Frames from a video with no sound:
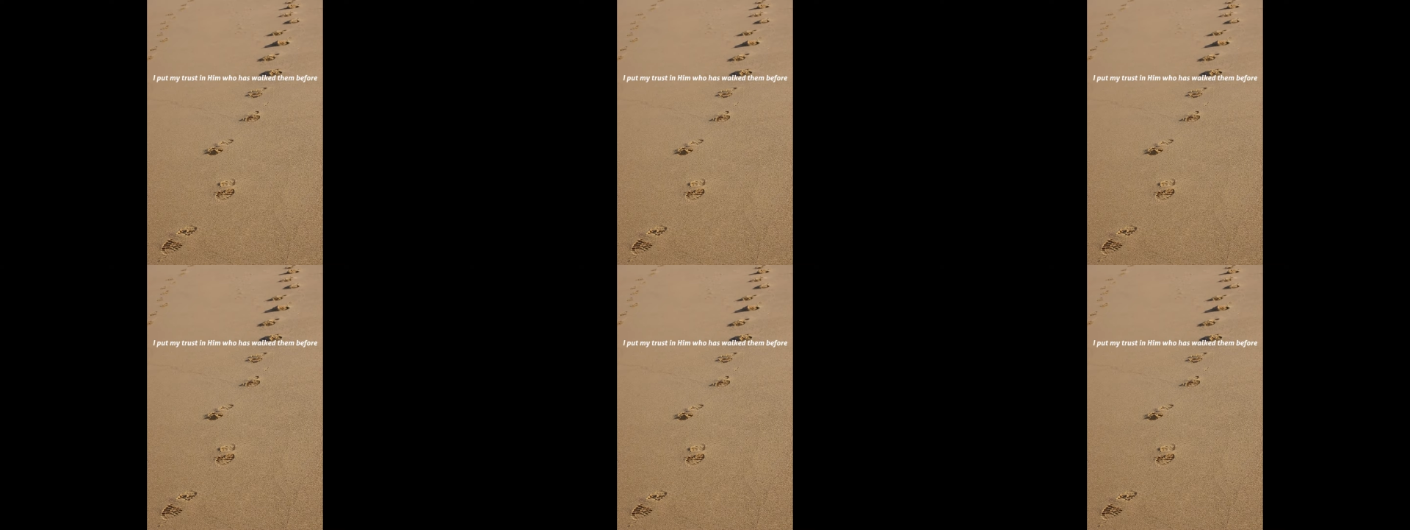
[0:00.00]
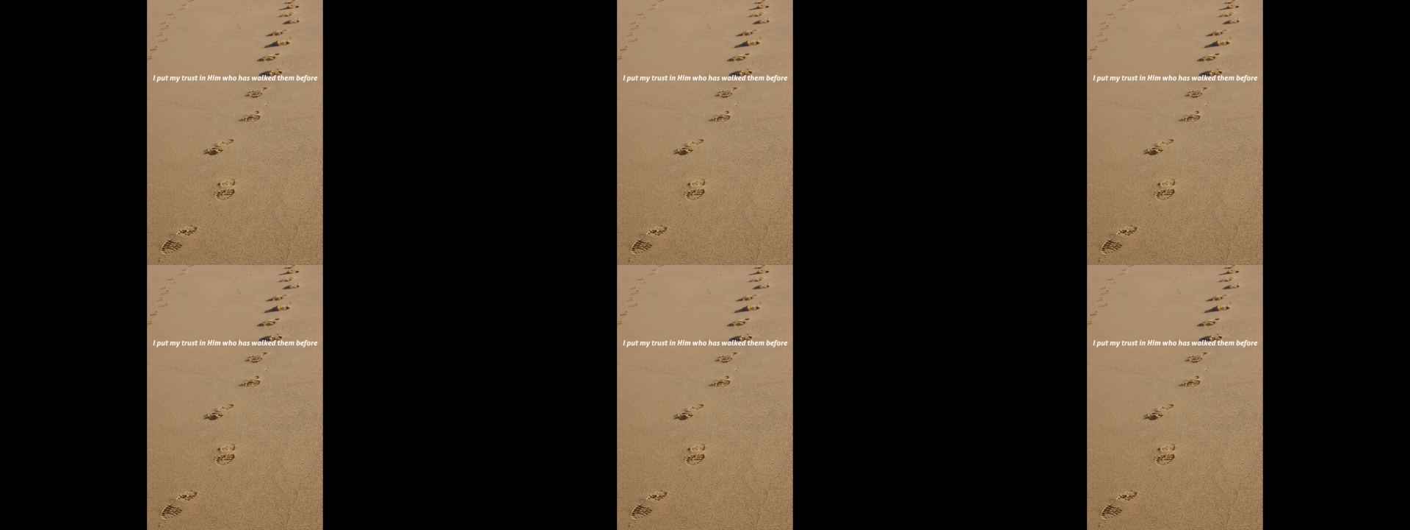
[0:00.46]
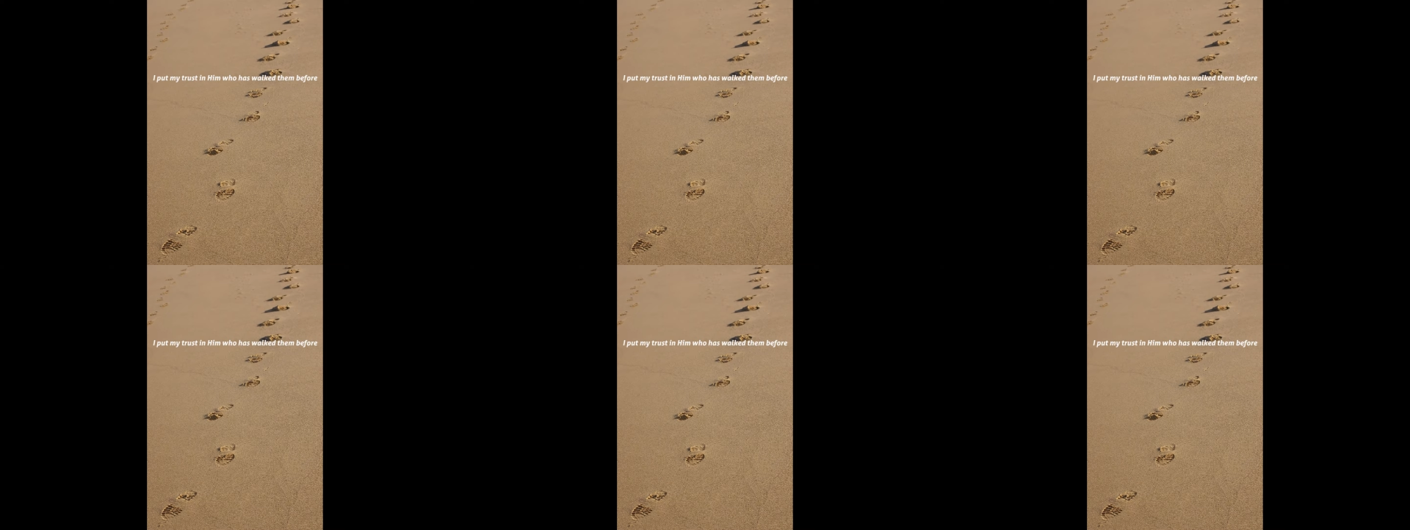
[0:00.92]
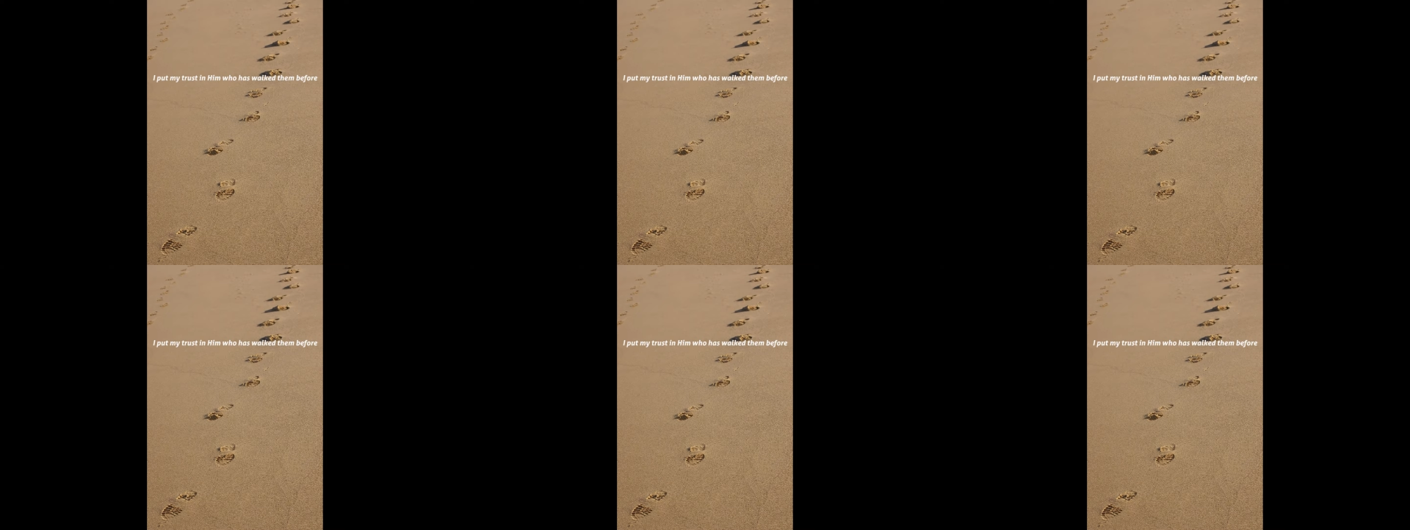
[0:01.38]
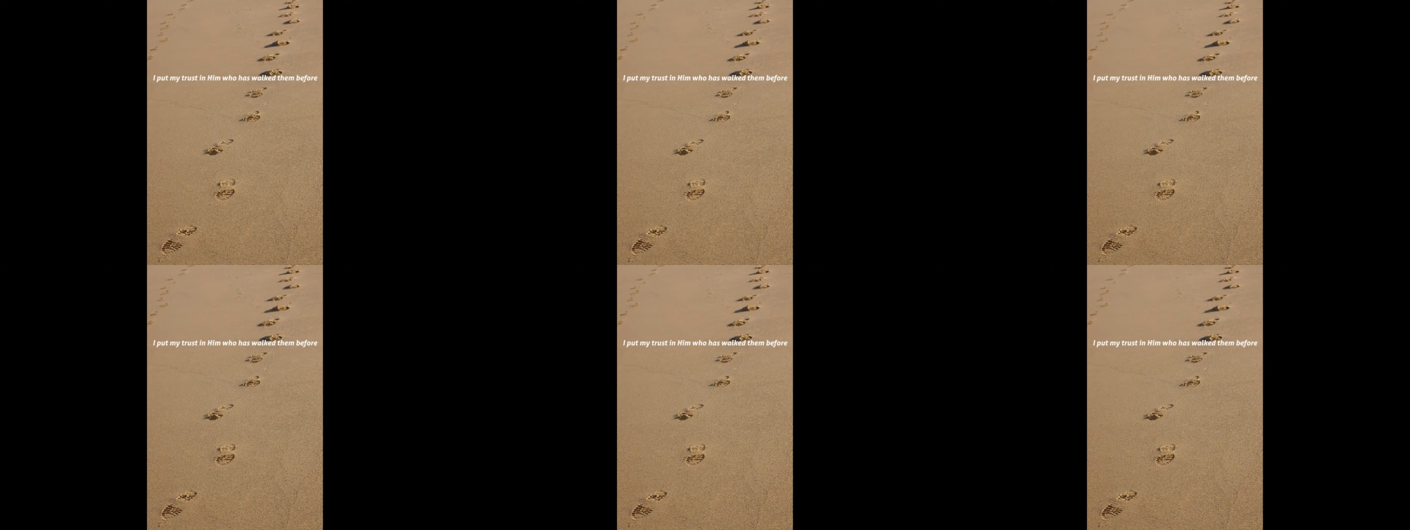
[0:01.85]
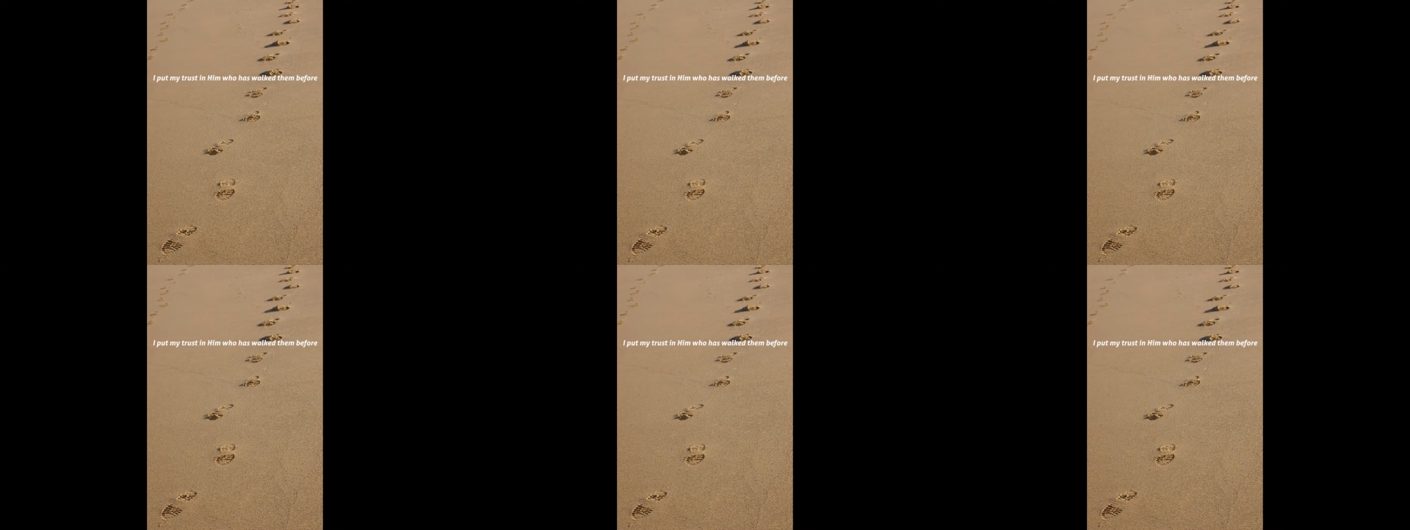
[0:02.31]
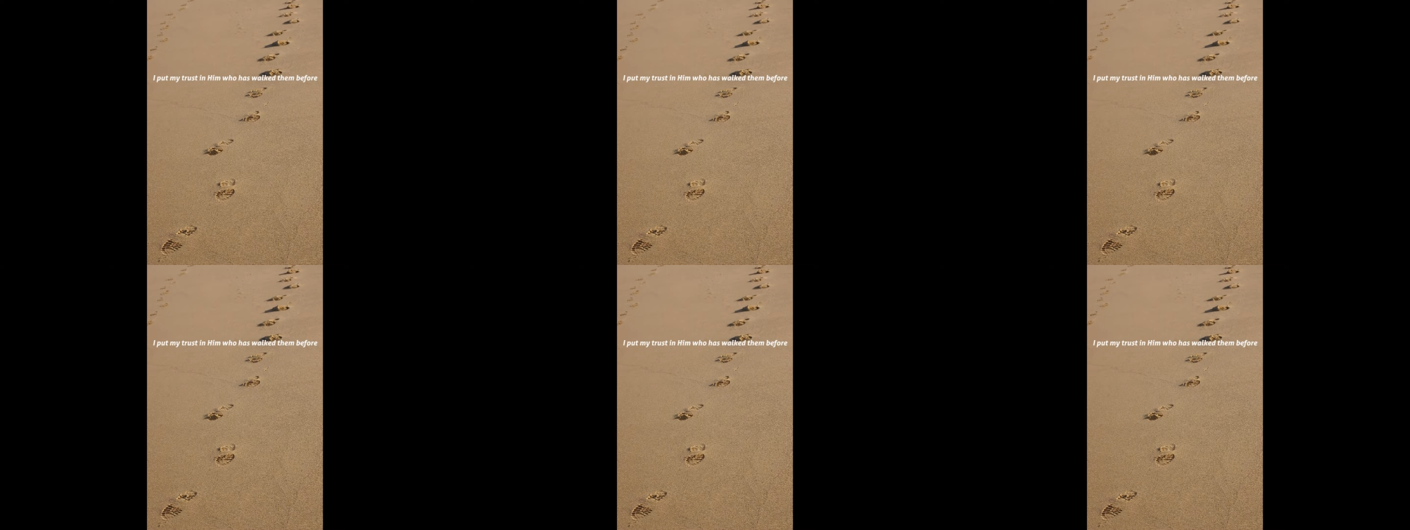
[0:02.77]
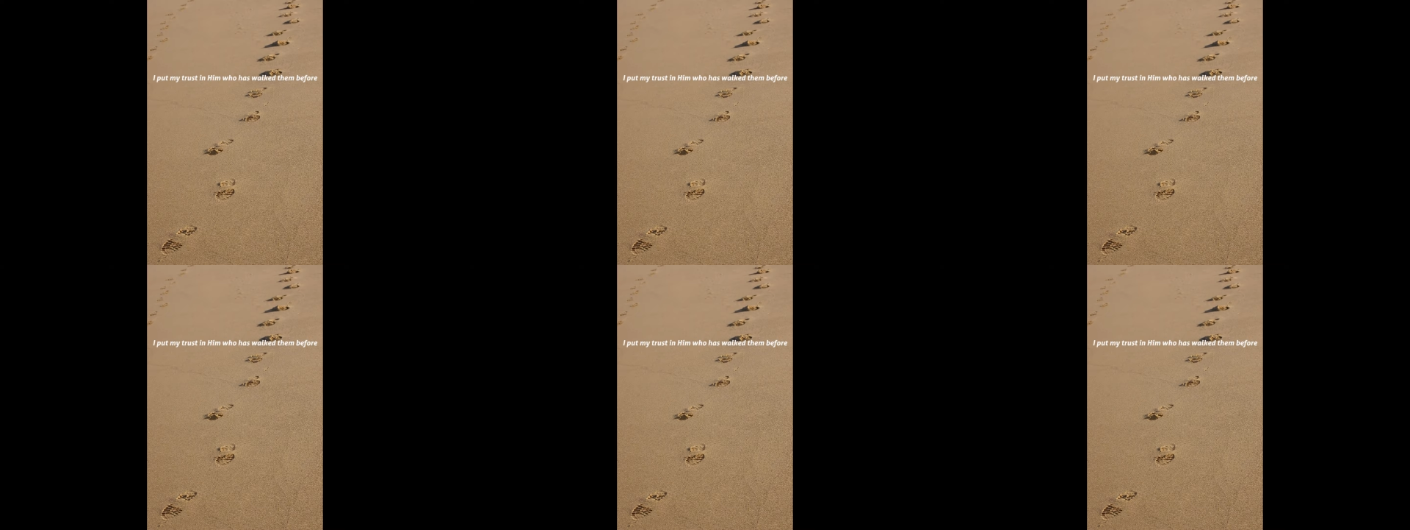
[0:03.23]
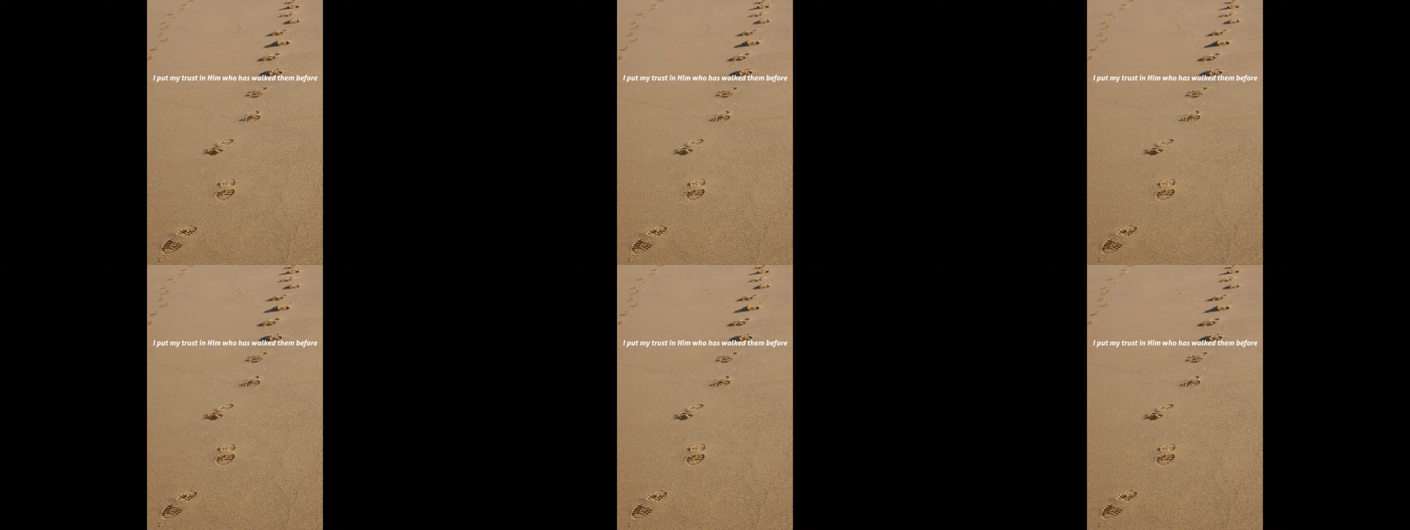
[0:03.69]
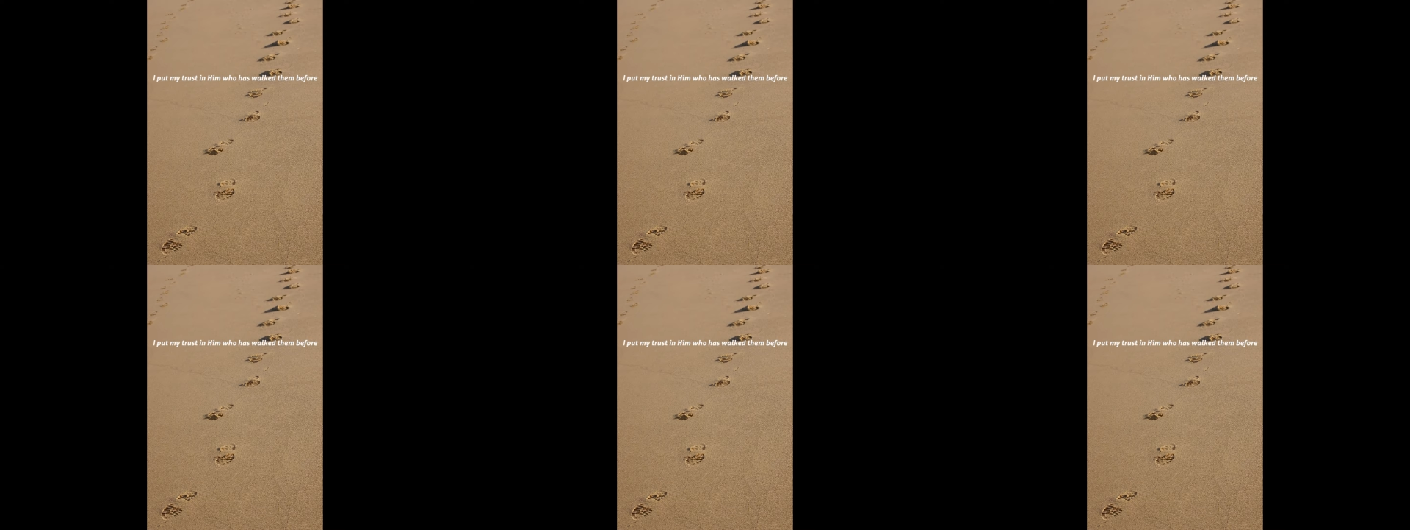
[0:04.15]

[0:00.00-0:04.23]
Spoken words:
Nobody's mouth can be seen.